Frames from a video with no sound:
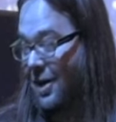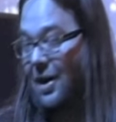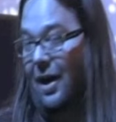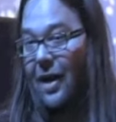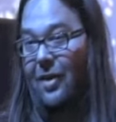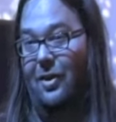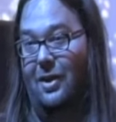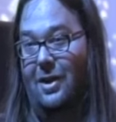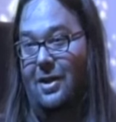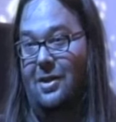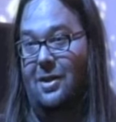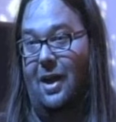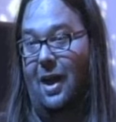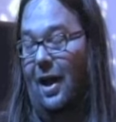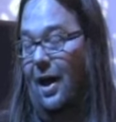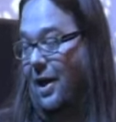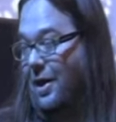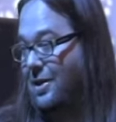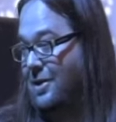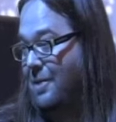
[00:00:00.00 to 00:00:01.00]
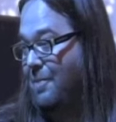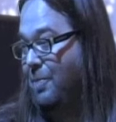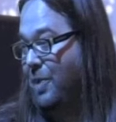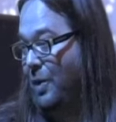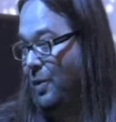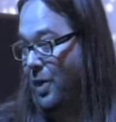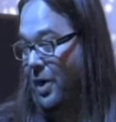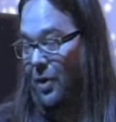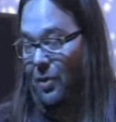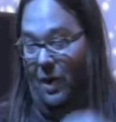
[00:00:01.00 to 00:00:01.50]
And these guys
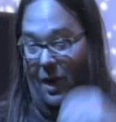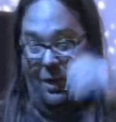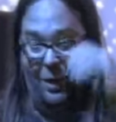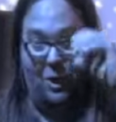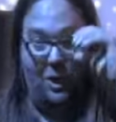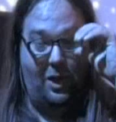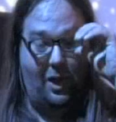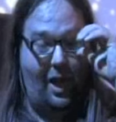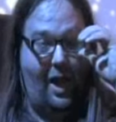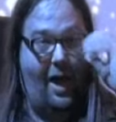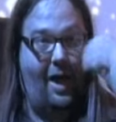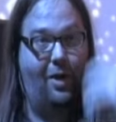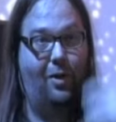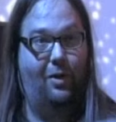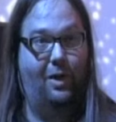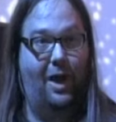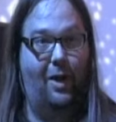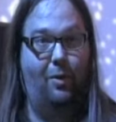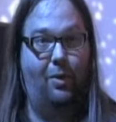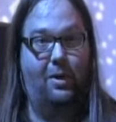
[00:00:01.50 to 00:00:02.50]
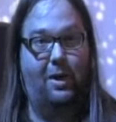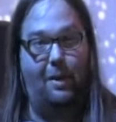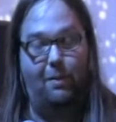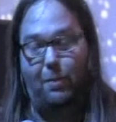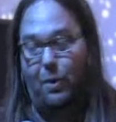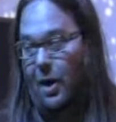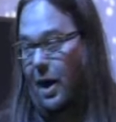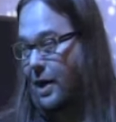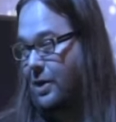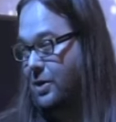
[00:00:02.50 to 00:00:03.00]
went around Chicago and they would get
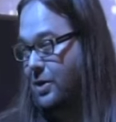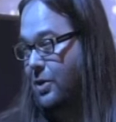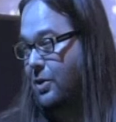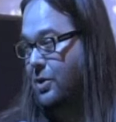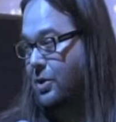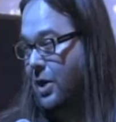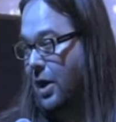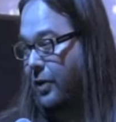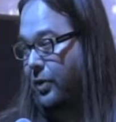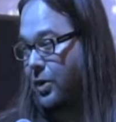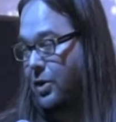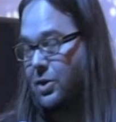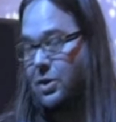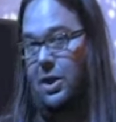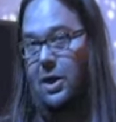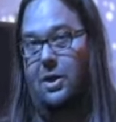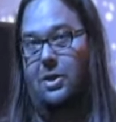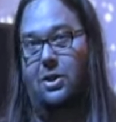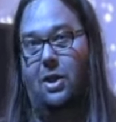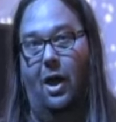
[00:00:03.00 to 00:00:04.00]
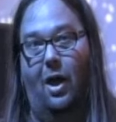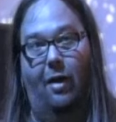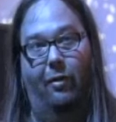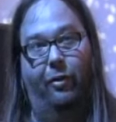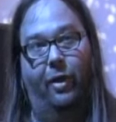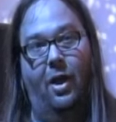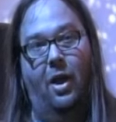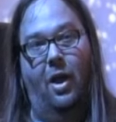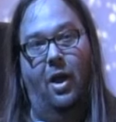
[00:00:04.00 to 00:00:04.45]
prostitutes, cut their tits off,